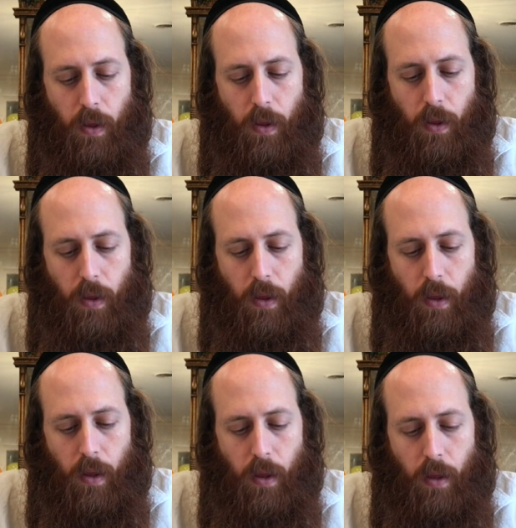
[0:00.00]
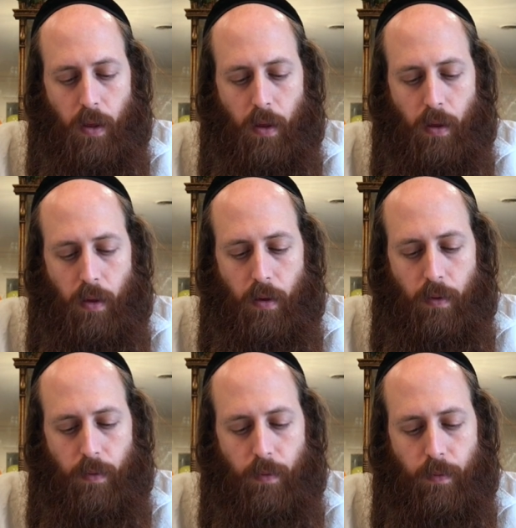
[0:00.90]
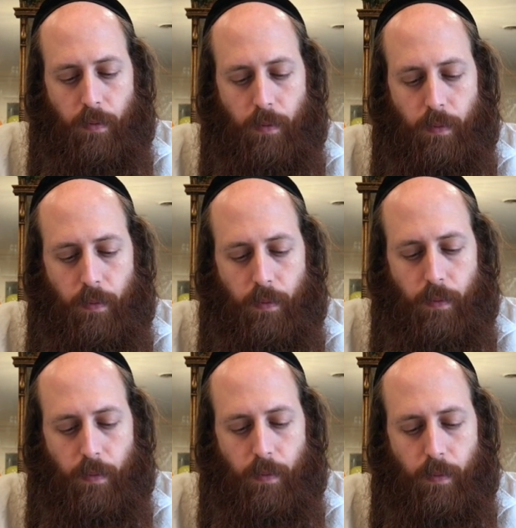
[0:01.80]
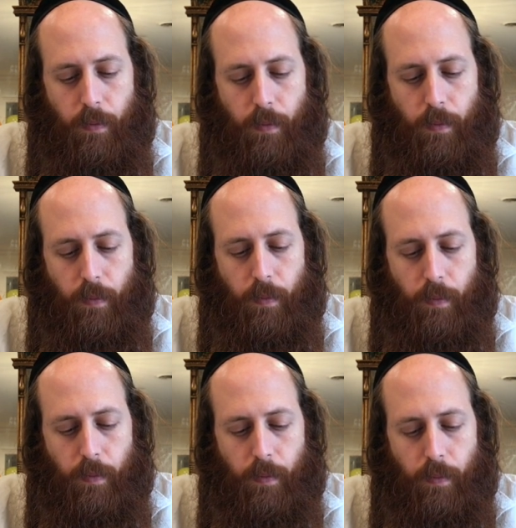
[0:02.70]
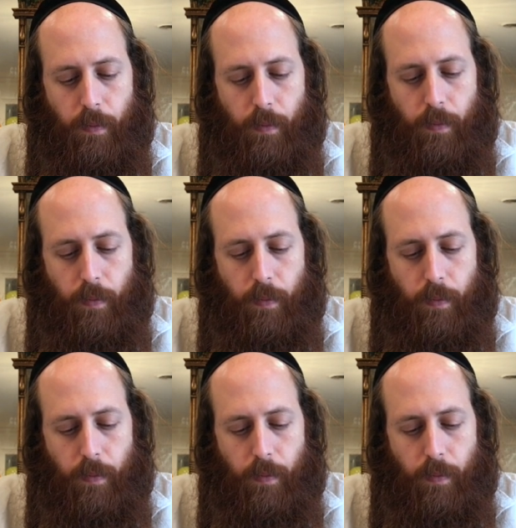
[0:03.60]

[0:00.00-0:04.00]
Nobody speaks.